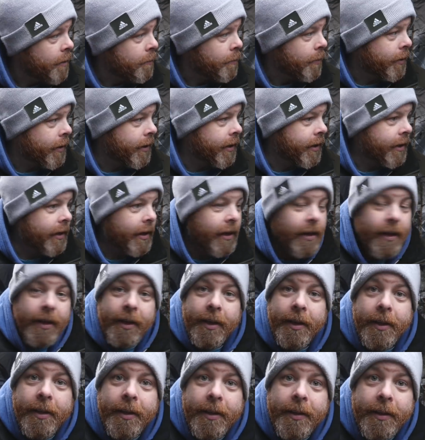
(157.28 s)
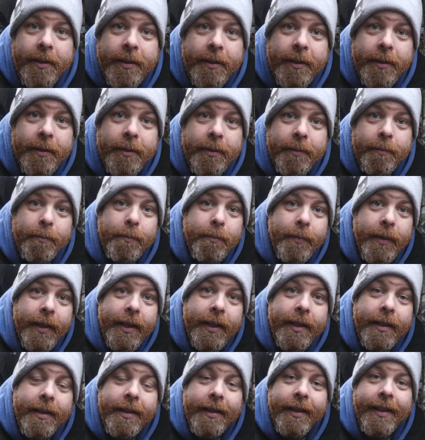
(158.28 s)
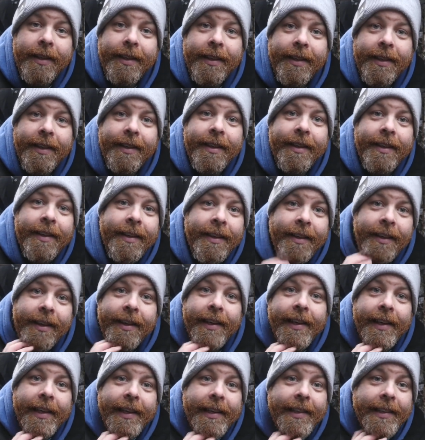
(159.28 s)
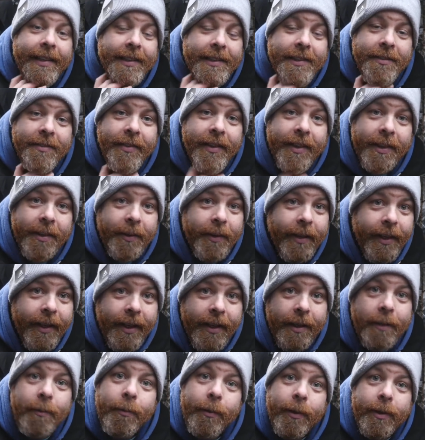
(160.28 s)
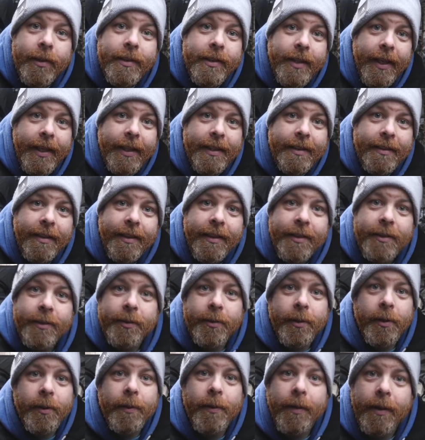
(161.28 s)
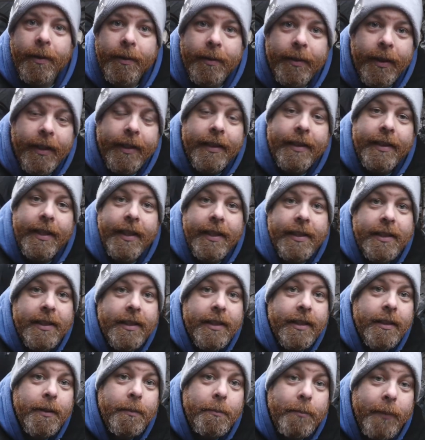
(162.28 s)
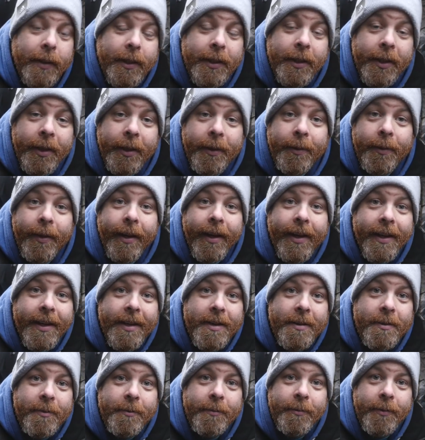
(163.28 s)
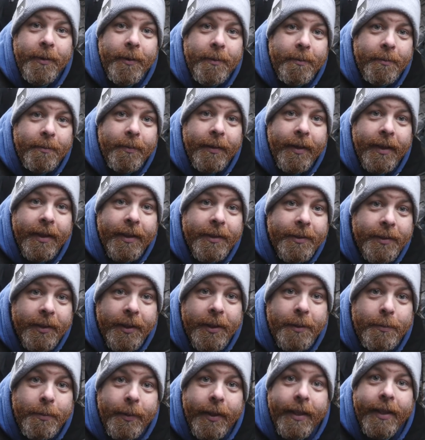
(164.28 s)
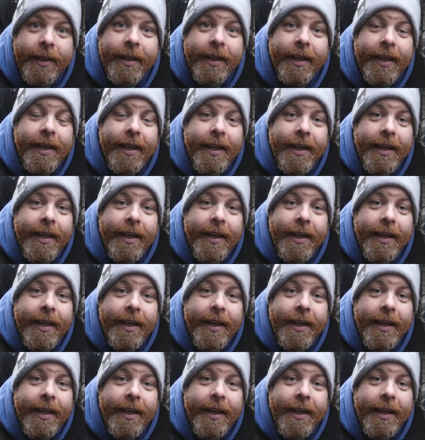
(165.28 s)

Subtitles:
But the main thing in this video here was actually to go out and test my new hide from Tragopan.